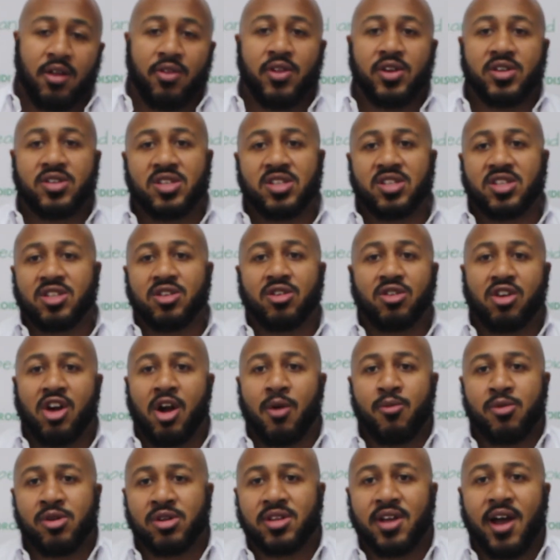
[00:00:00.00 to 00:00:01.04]
This is still
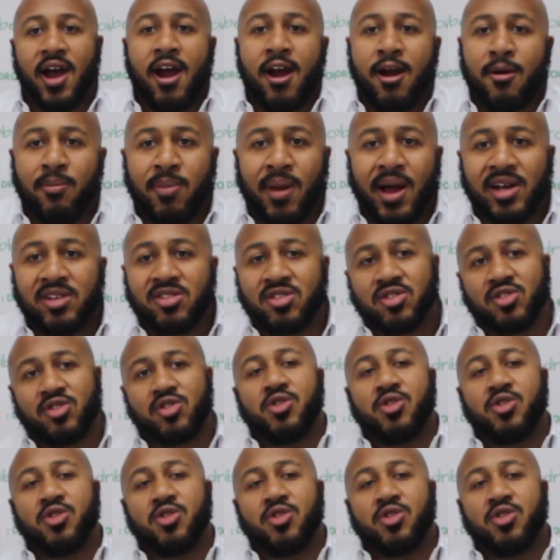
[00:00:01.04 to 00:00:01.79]
coming with the R blaster,